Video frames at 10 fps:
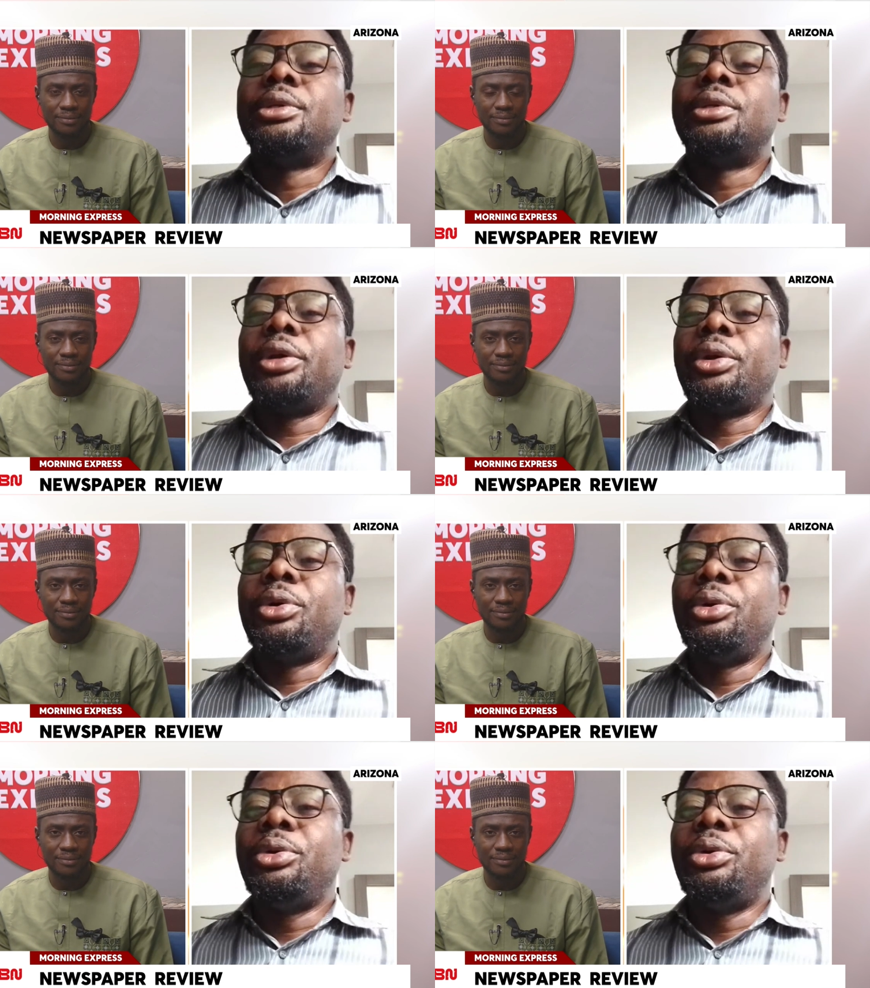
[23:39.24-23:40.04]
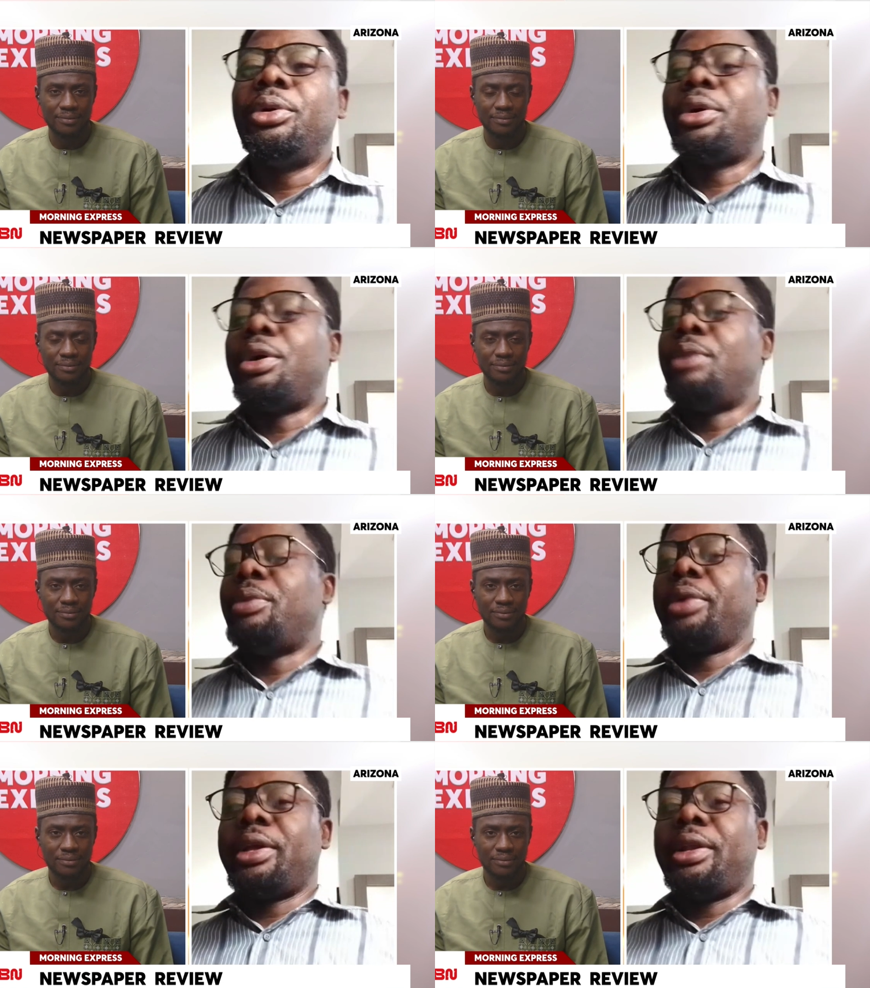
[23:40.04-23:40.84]
Speaker 1: Sorry, could you come up
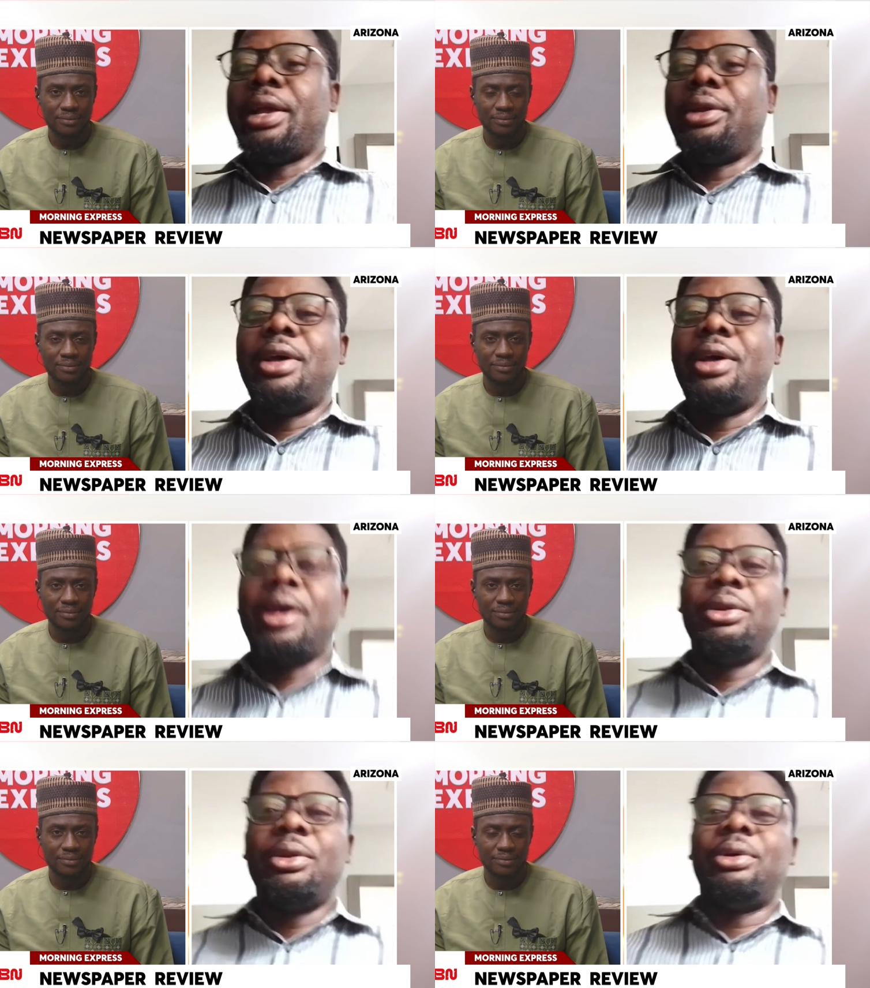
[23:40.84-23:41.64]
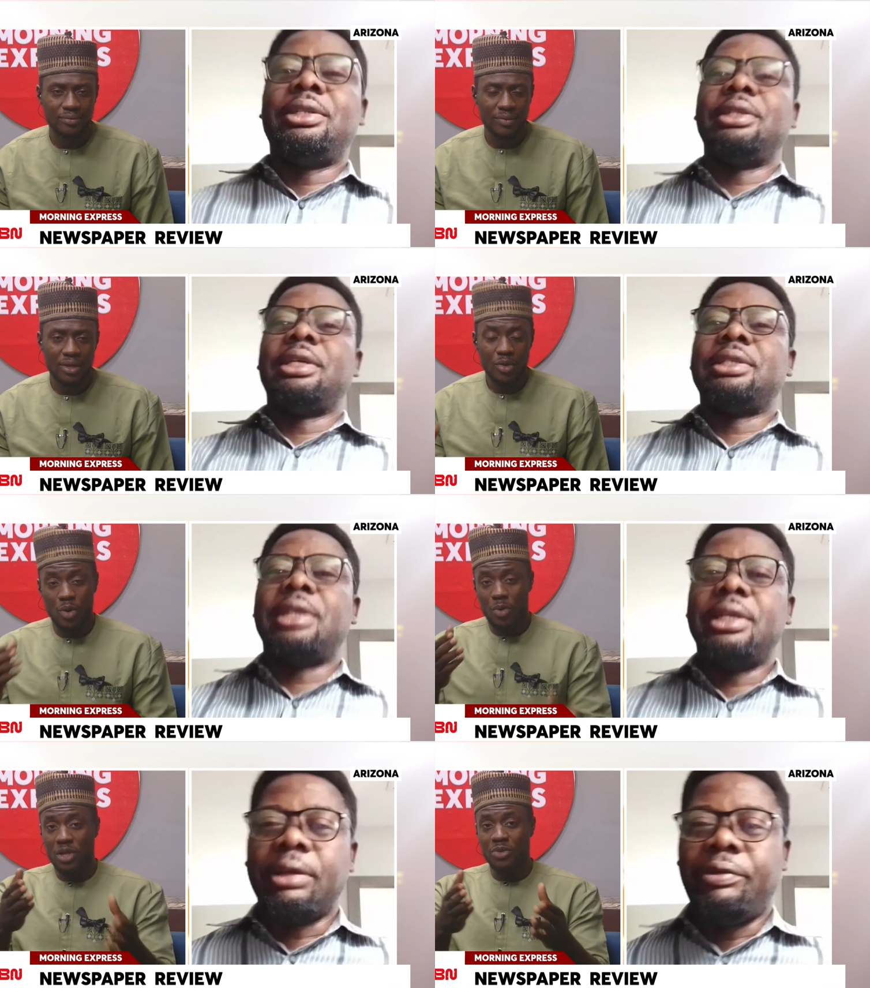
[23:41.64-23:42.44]
again? I don't, I don't know. I think there's
Speaker 2: an
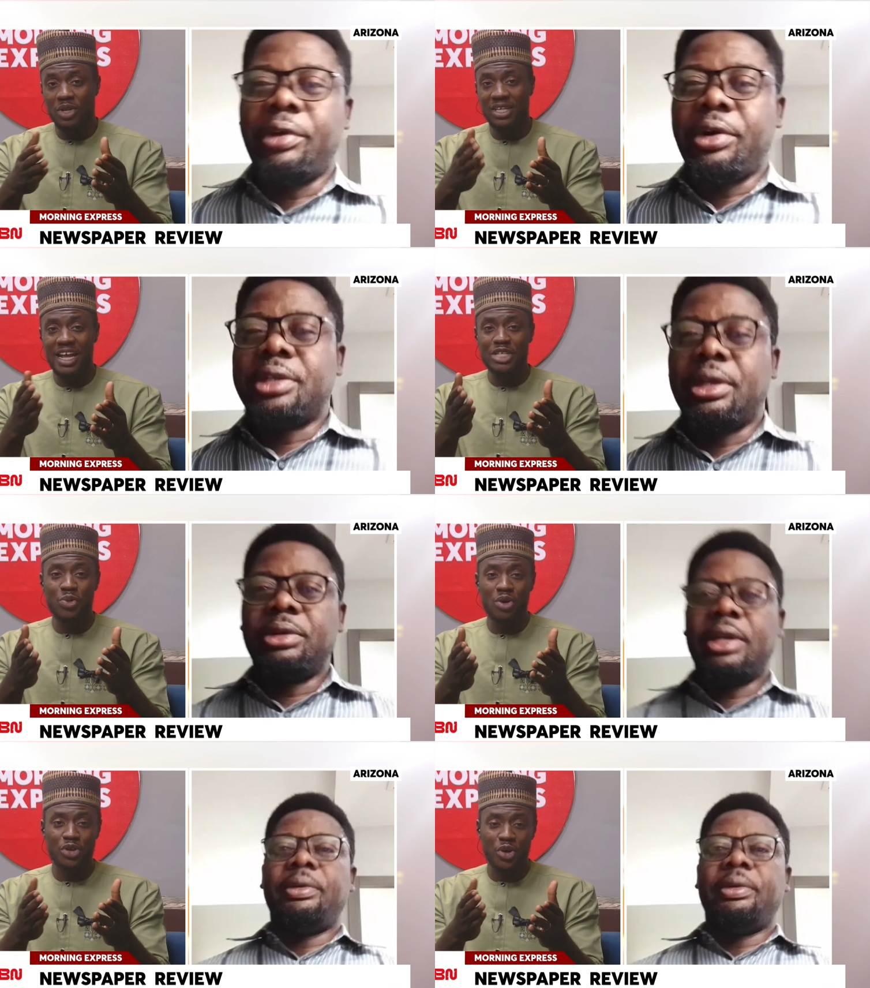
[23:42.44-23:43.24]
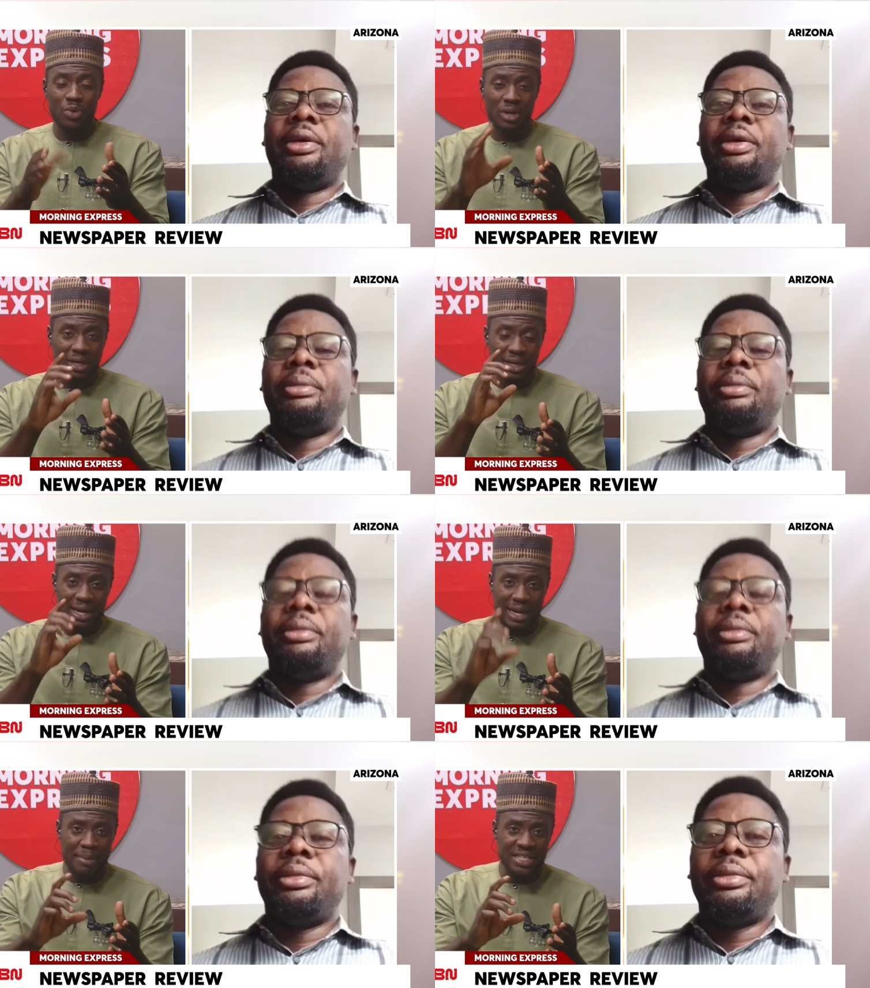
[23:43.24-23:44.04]
well, interference. Well, the network, though,
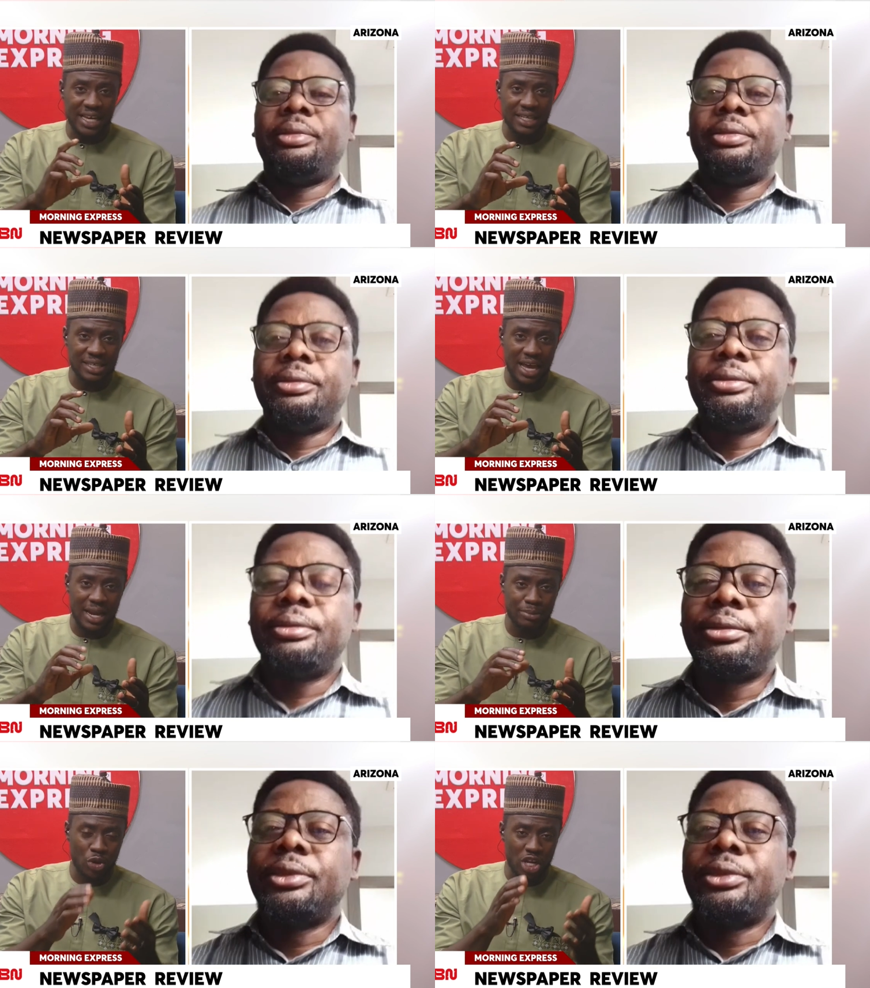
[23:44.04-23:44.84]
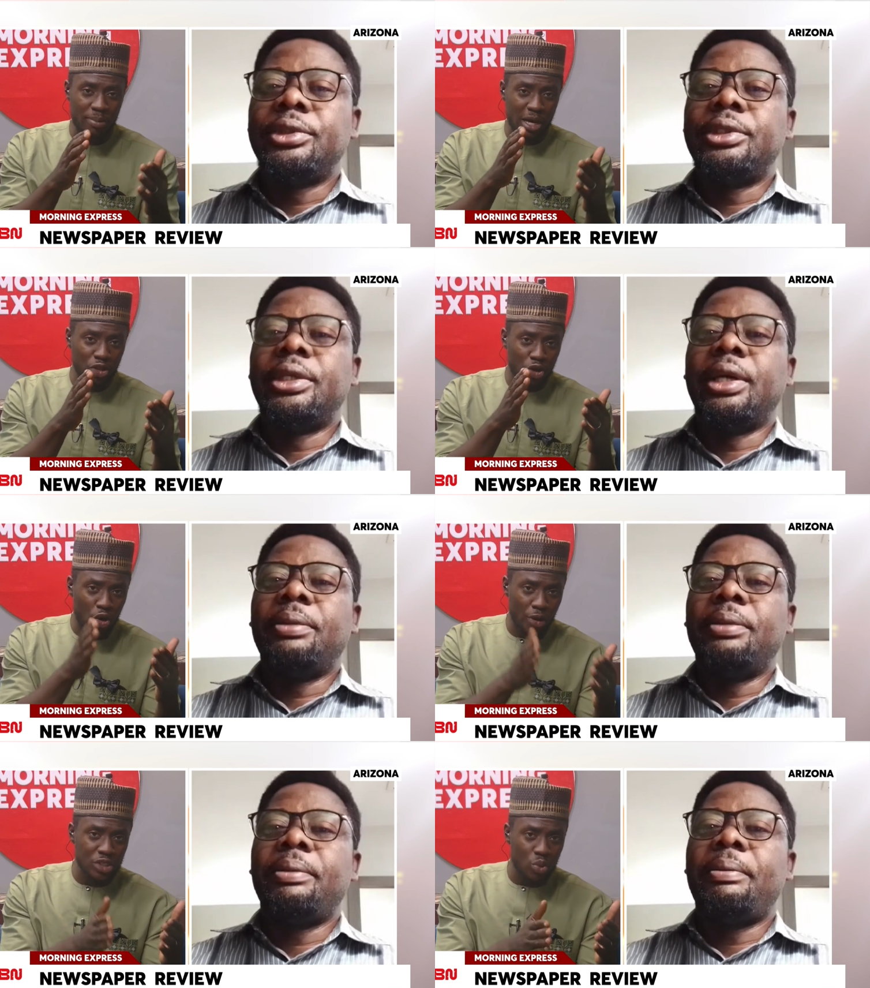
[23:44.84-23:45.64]
let me take this again. I'm talking about yeah. the
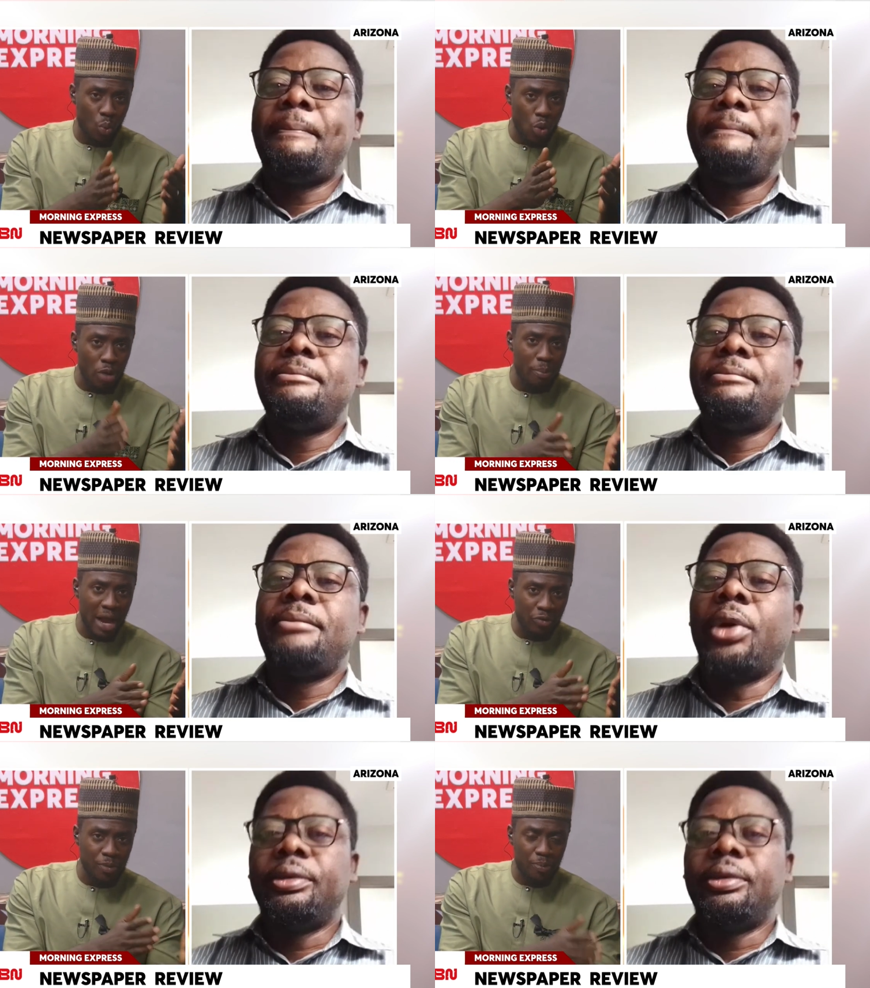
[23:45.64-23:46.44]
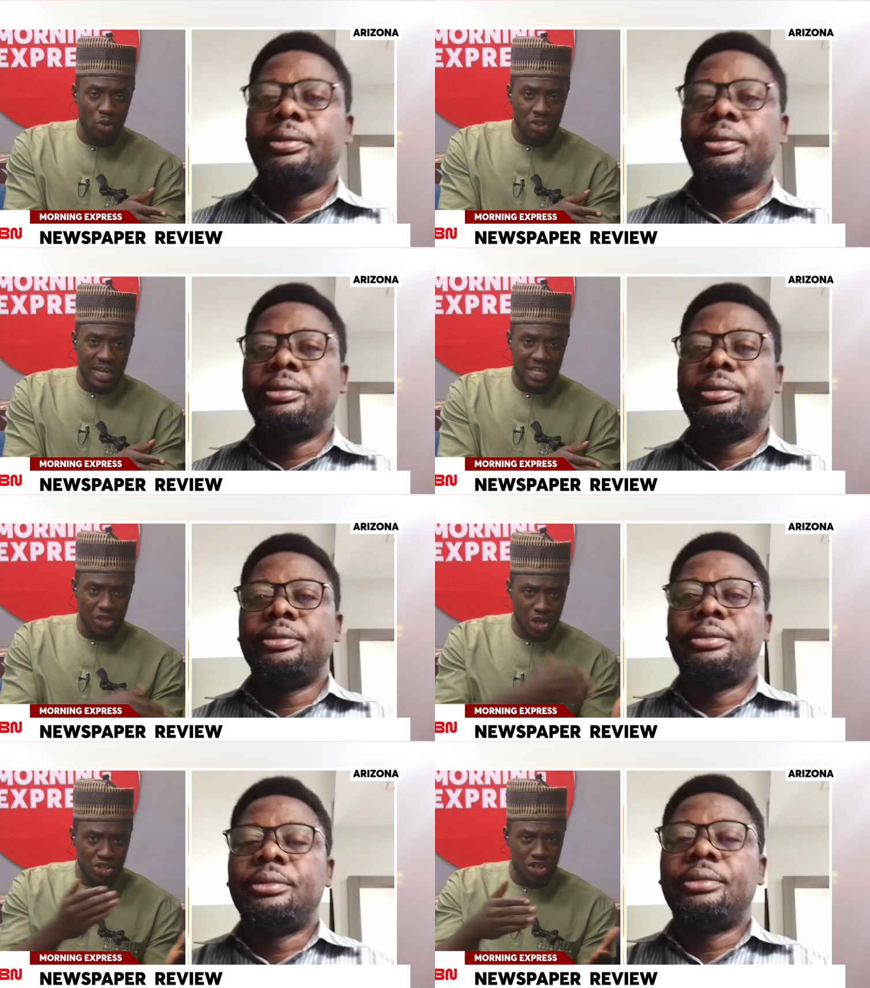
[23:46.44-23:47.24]
current World Bank reports that is
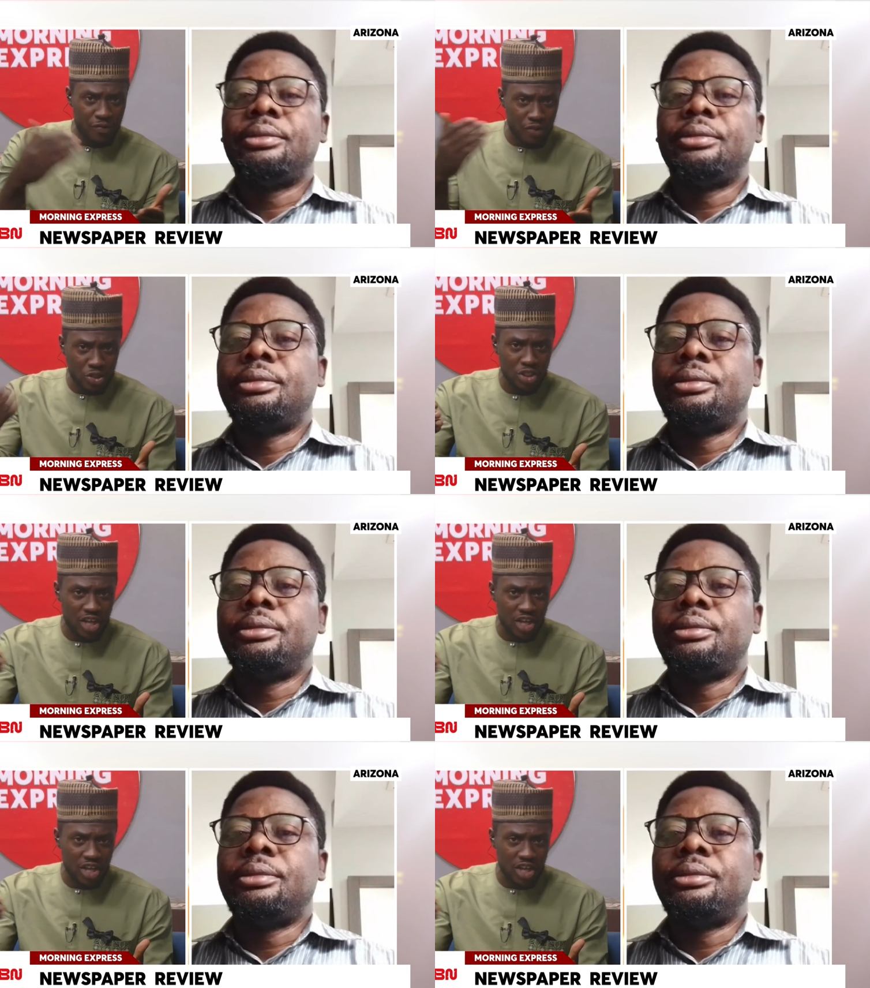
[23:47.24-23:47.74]
urging the federal